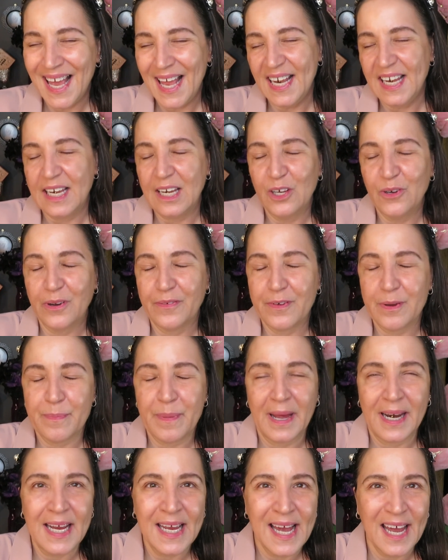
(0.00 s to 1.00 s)
Hello
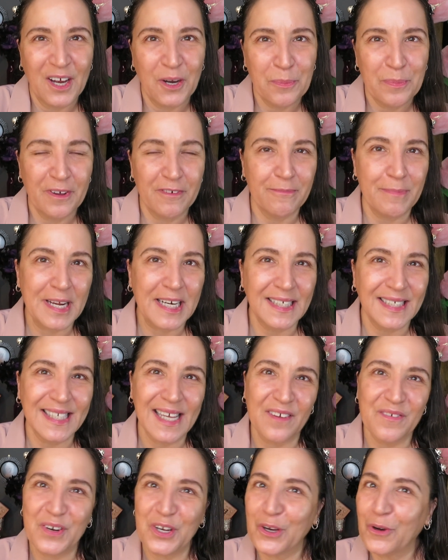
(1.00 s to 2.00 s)
everybody, I hope everybody's having a